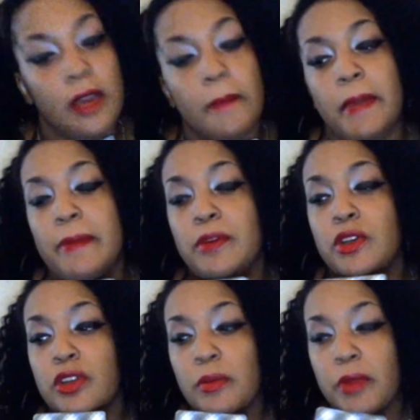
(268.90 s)
Maybe you're
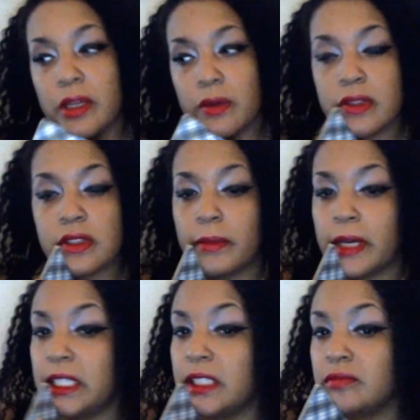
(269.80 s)
going to break it with
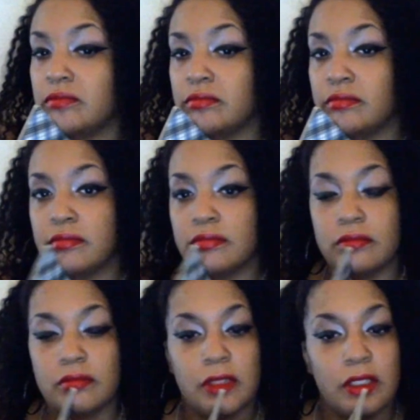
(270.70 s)
somebody.
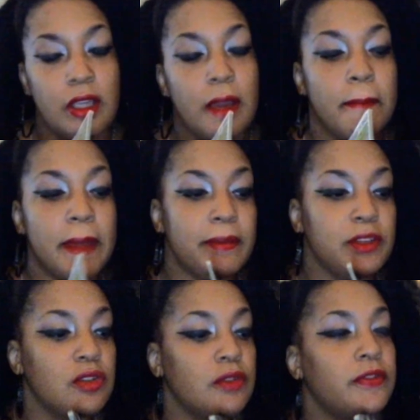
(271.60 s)
Maybe
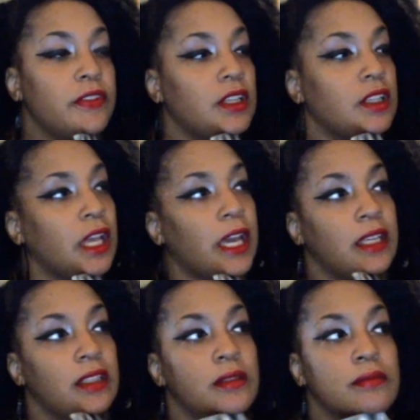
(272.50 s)
you feel
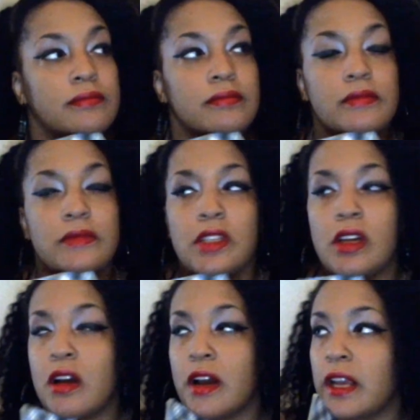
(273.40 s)
like,
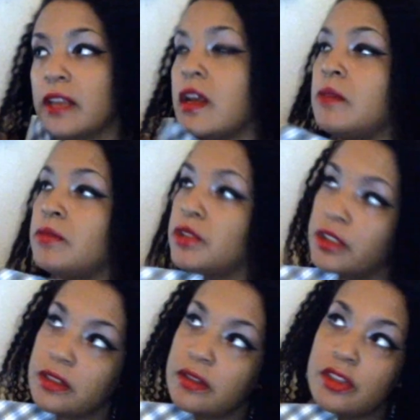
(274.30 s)
all right, I'm
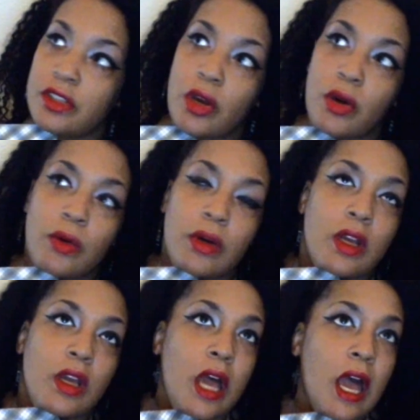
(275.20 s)
good. So
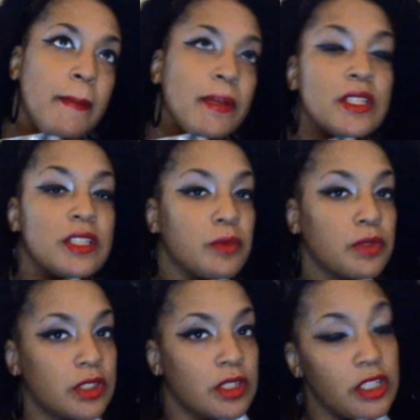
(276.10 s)
I'm content with
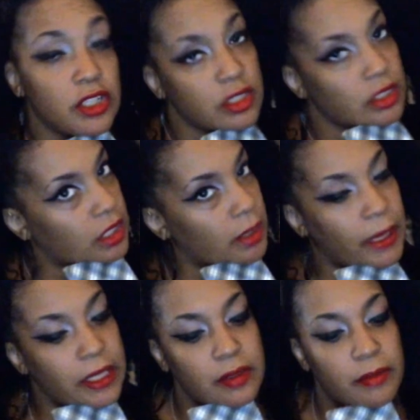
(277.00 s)
the decision that I'm
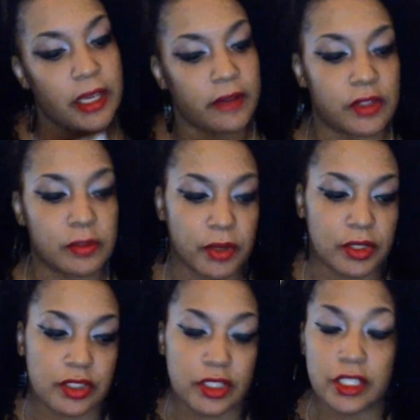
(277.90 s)
about to make. If this
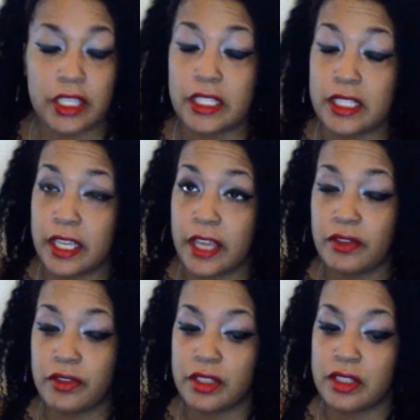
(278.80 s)
person doesn't get it together,
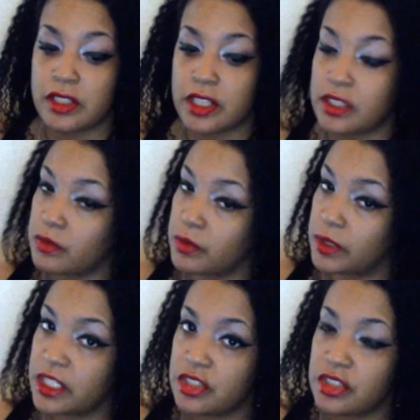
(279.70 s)
then it's the end of the
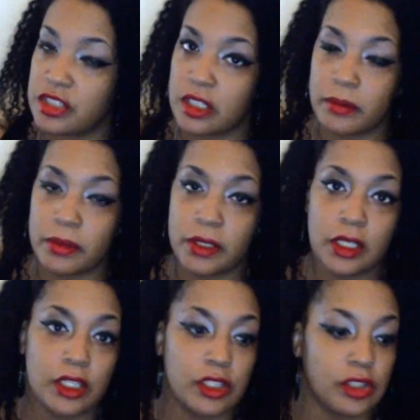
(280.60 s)
relationship.
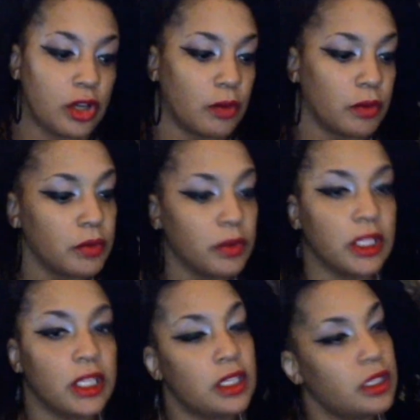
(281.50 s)
You know, we
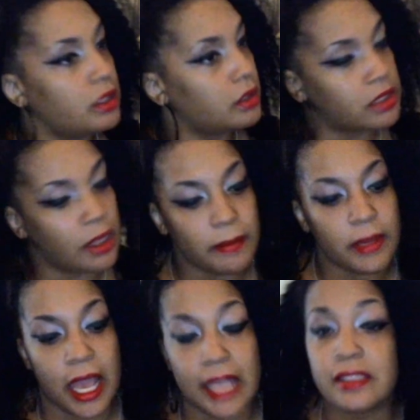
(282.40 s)
really, something
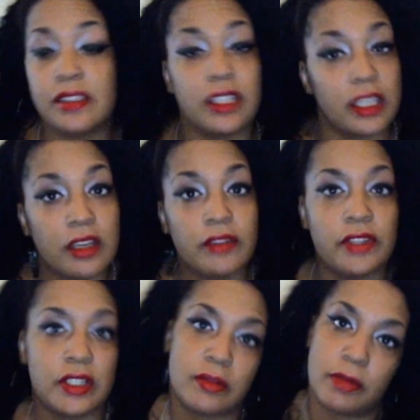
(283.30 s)
has to give
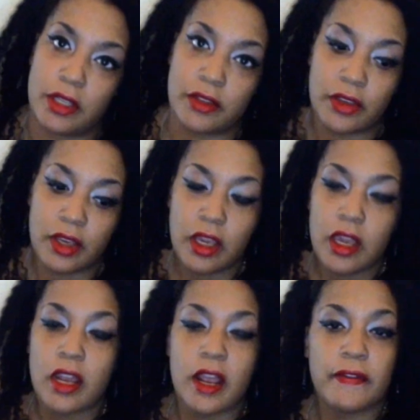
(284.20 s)
this month.
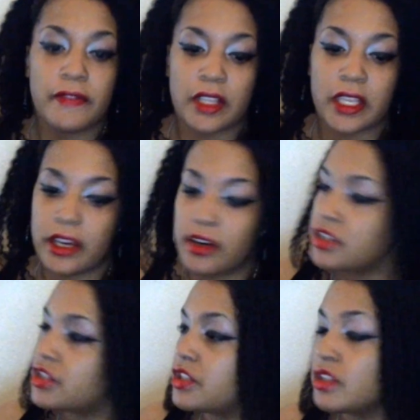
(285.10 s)
And I feel like Aries
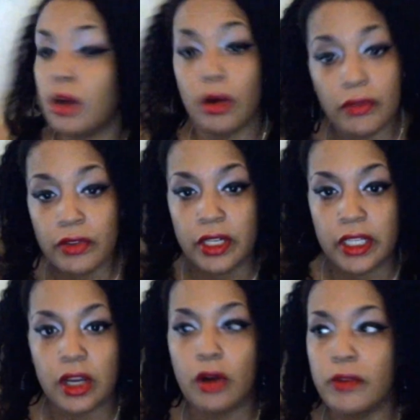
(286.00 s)
is just over
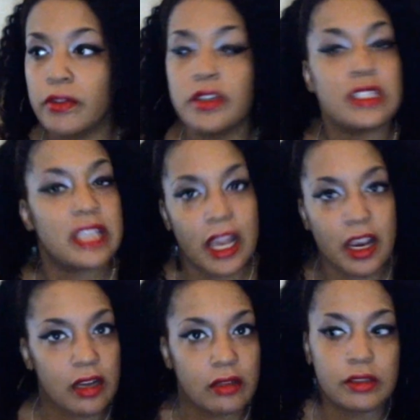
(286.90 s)
it, over it and
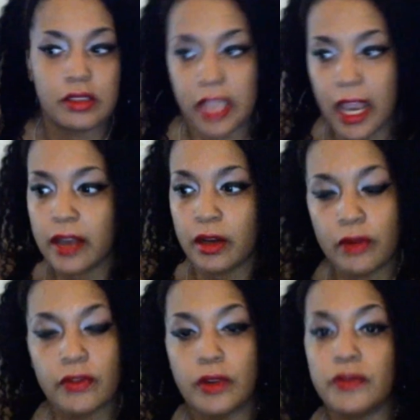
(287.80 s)
tired, just tired,
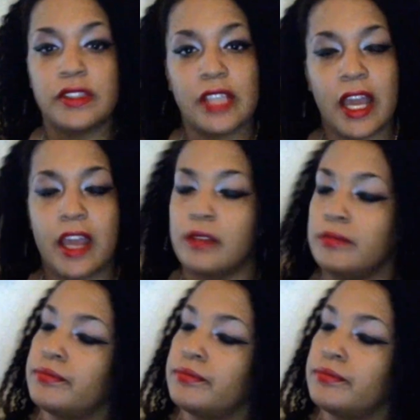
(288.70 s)
over, over and tired.